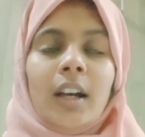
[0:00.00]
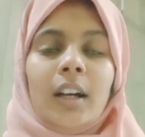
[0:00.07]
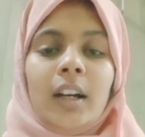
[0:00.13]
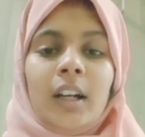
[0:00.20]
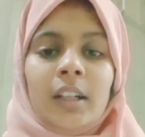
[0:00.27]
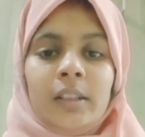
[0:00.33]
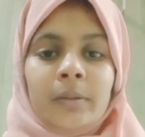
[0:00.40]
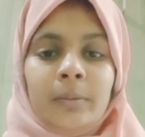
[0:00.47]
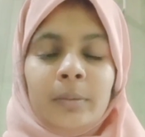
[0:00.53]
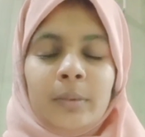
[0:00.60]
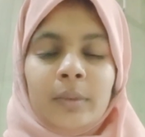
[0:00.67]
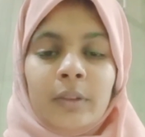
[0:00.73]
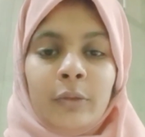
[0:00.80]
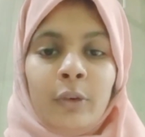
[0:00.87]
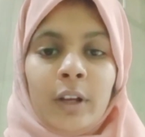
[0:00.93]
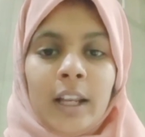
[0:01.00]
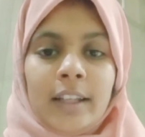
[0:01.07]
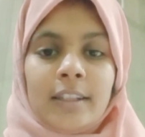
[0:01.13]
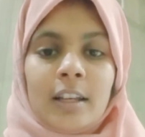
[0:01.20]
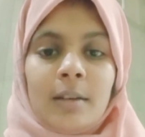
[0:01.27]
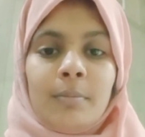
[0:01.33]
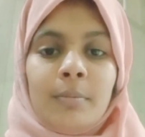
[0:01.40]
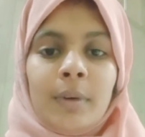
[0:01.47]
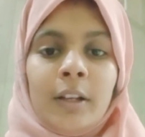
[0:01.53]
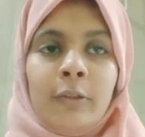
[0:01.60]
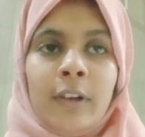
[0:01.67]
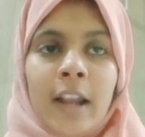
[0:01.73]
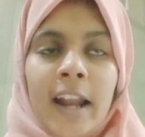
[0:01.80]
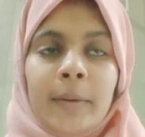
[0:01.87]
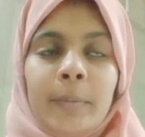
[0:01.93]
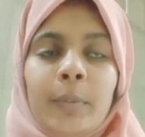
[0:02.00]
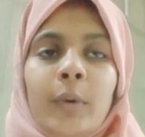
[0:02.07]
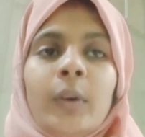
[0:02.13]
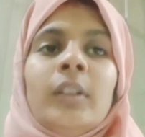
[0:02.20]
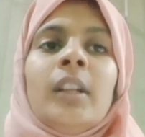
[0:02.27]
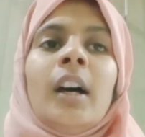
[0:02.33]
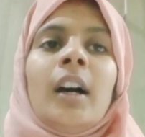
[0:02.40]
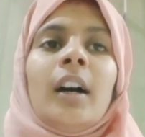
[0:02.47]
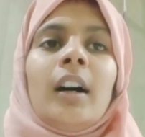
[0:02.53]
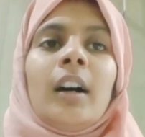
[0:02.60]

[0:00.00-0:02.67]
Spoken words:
uh, for example, flat bone.